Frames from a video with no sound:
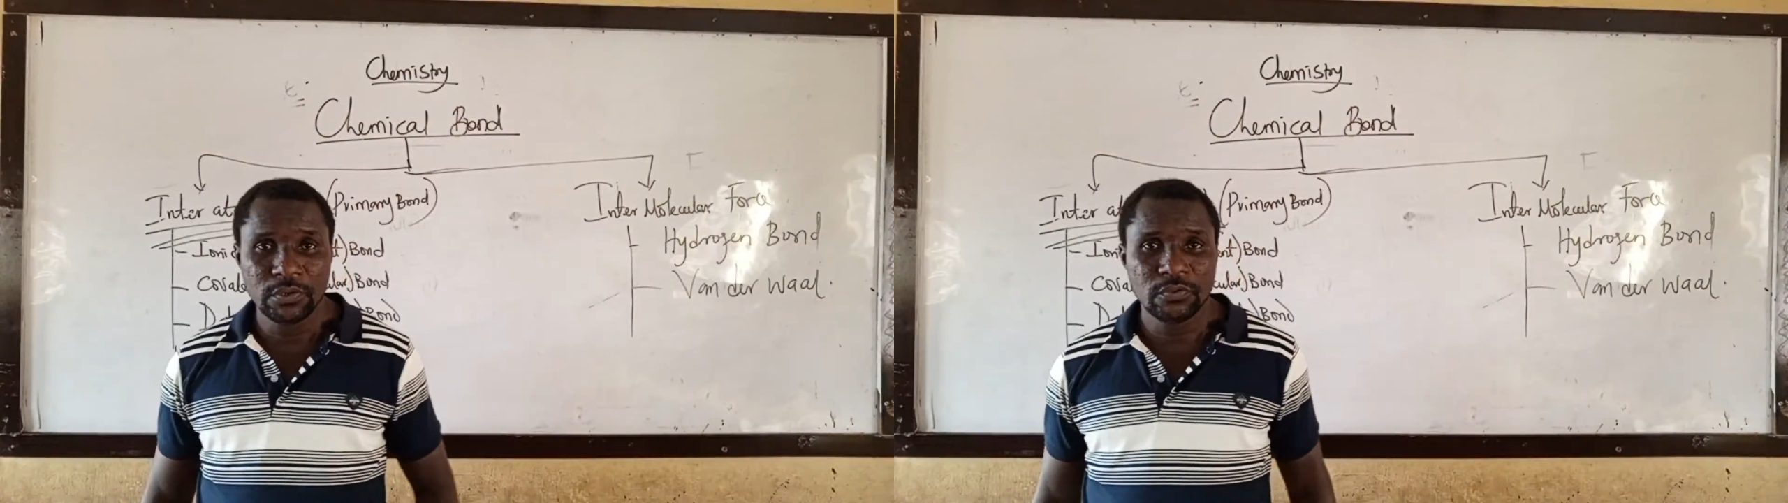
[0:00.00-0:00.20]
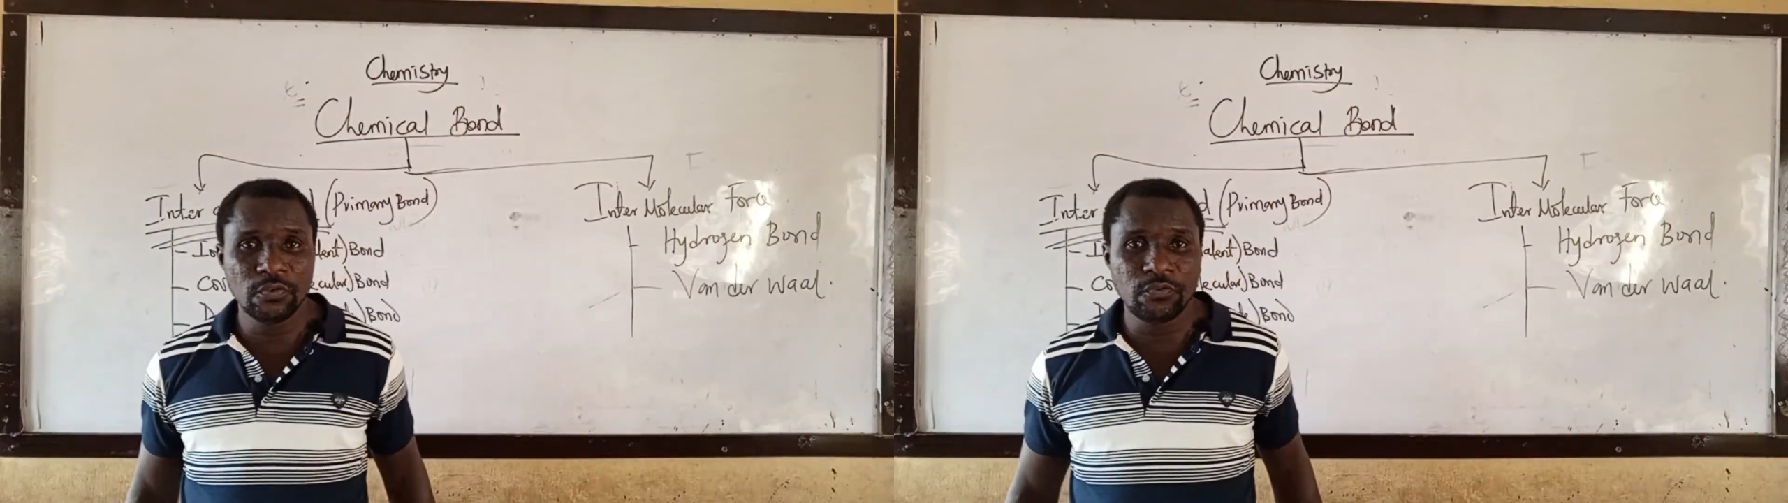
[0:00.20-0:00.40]

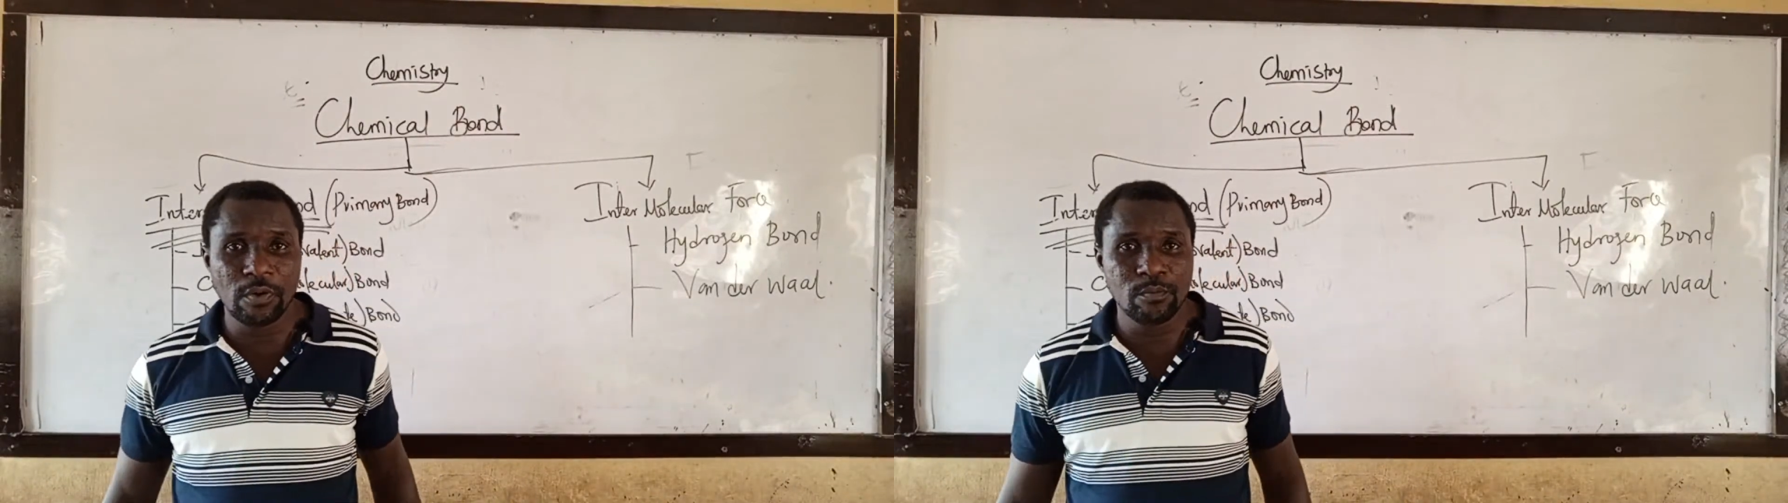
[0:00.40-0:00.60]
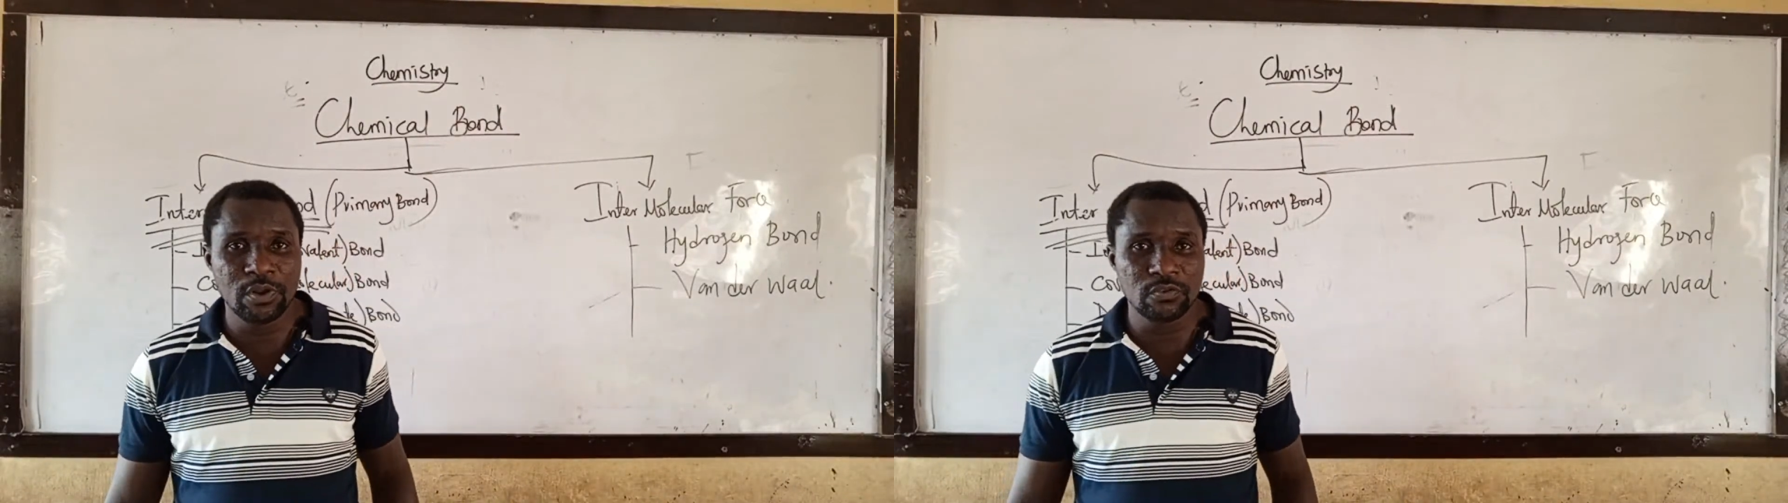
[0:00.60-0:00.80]
to
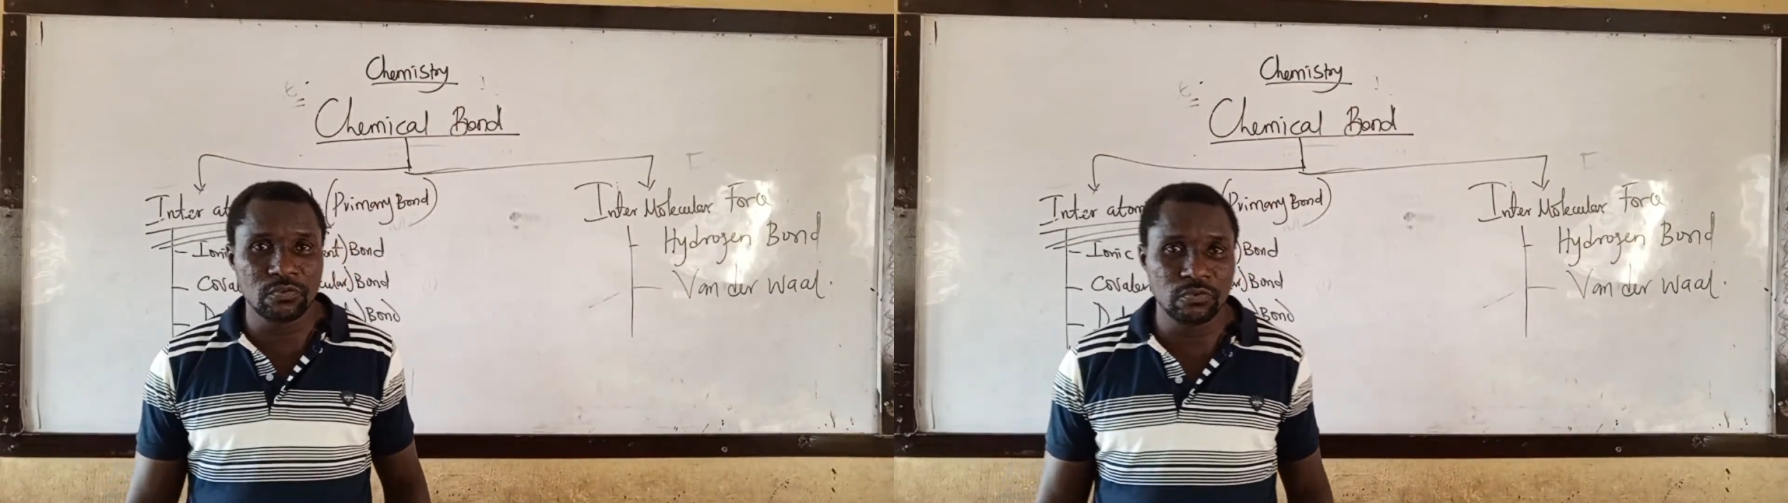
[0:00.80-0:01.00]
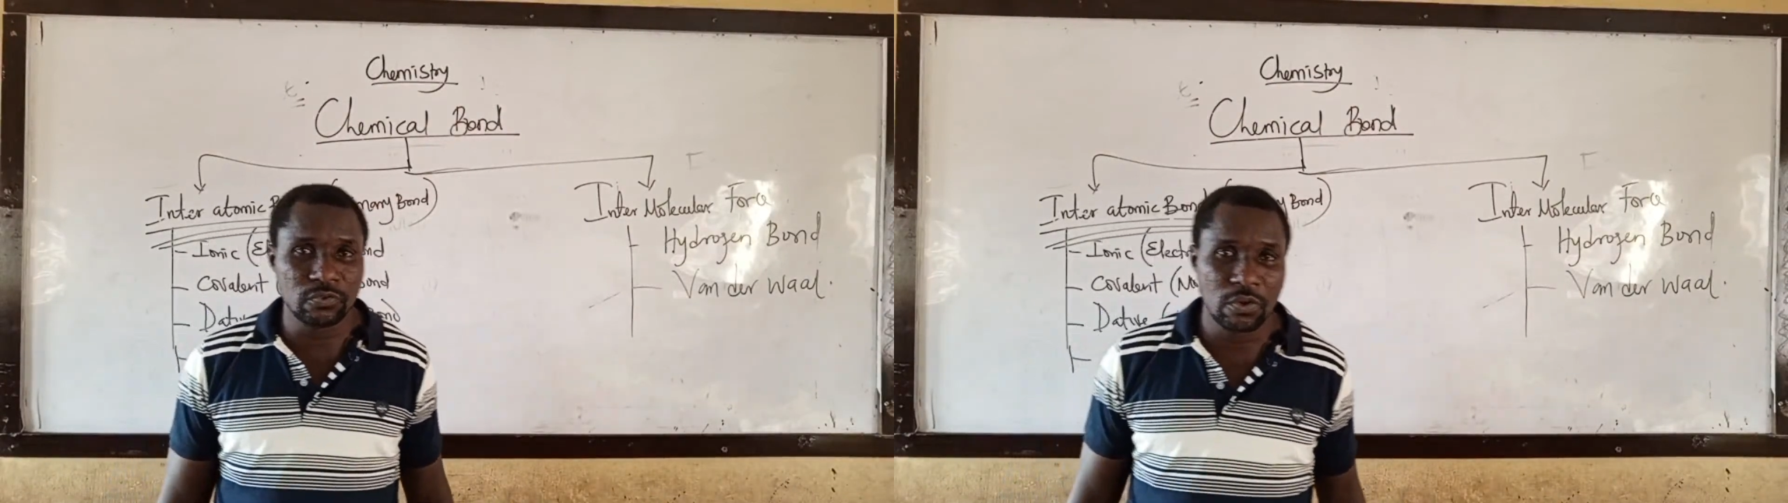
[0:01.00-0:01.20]
form
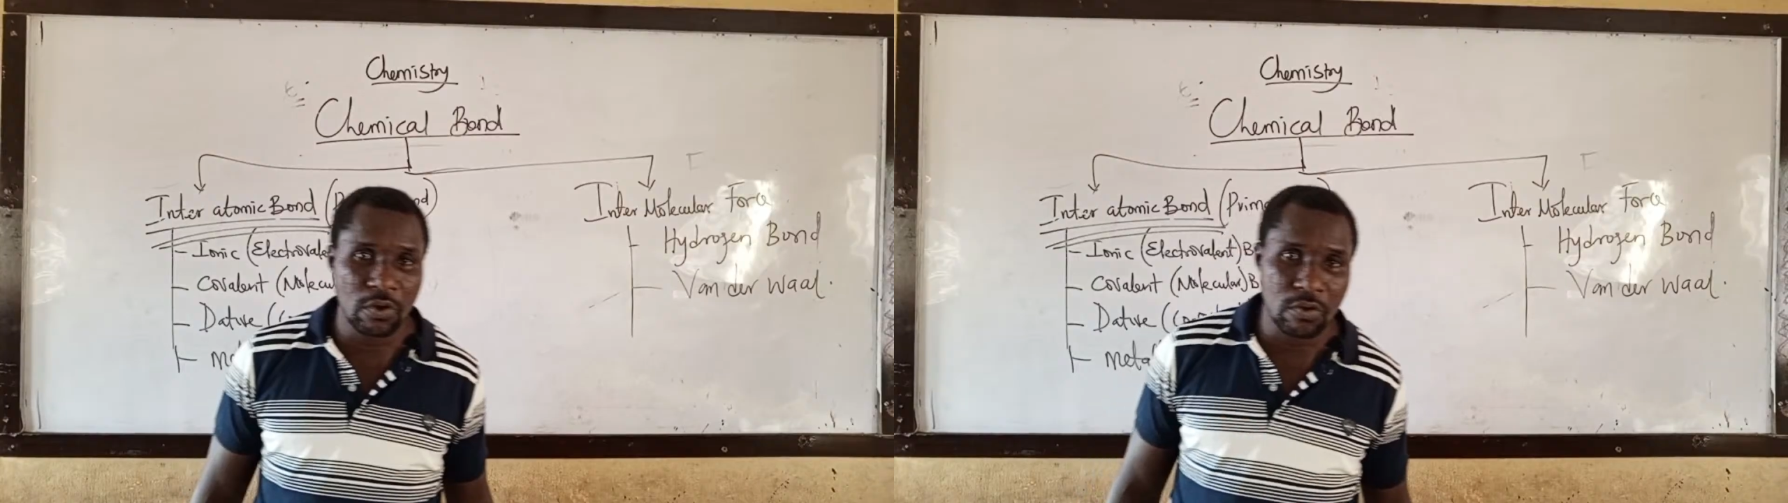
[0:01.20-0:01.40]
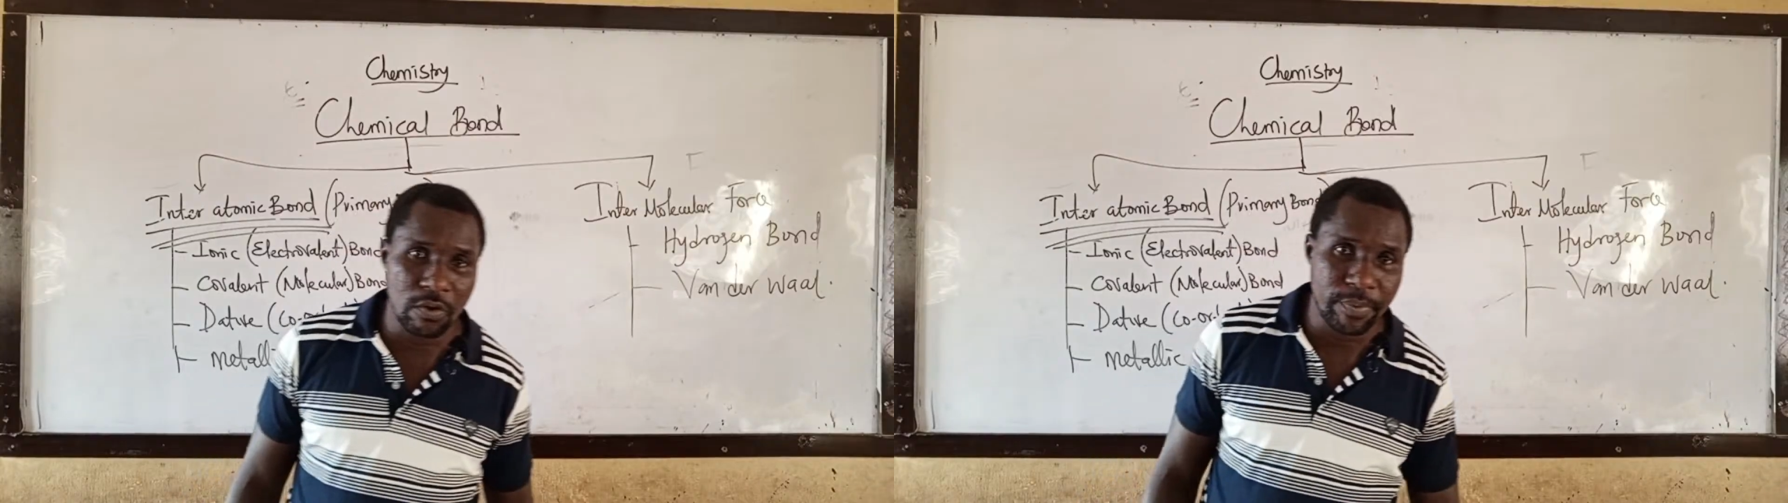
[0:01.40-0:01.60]
molecules or
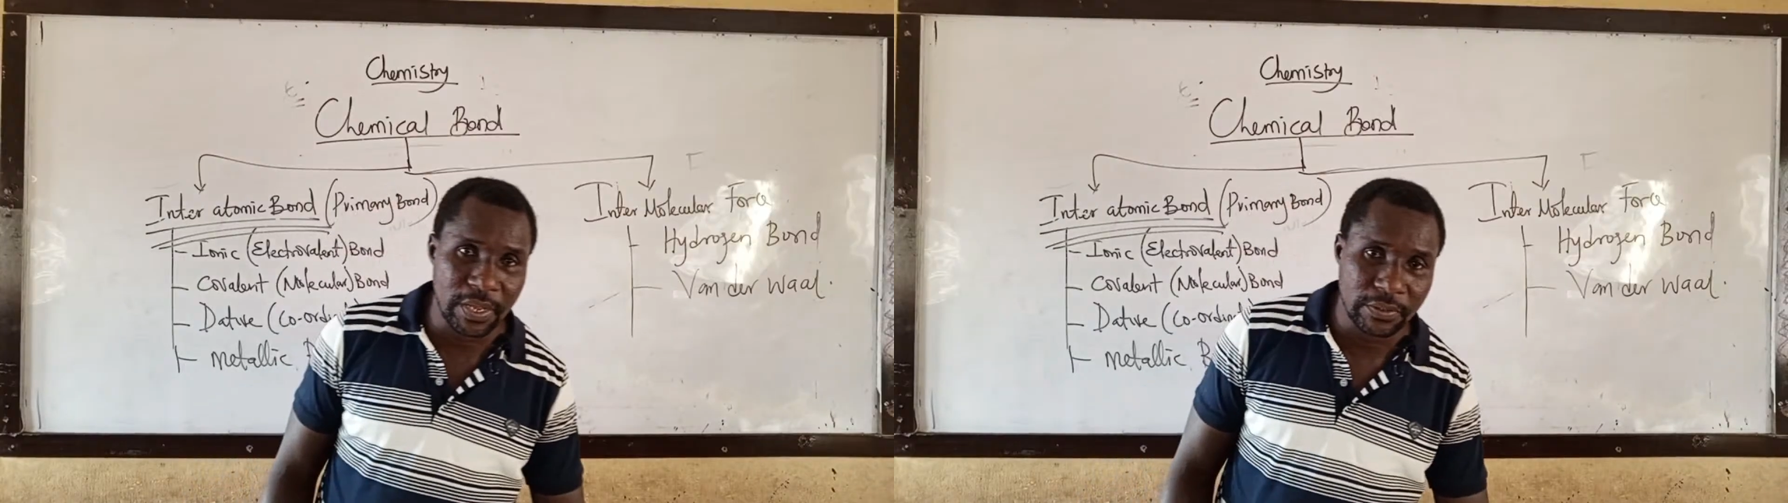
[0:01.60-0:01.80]
compound.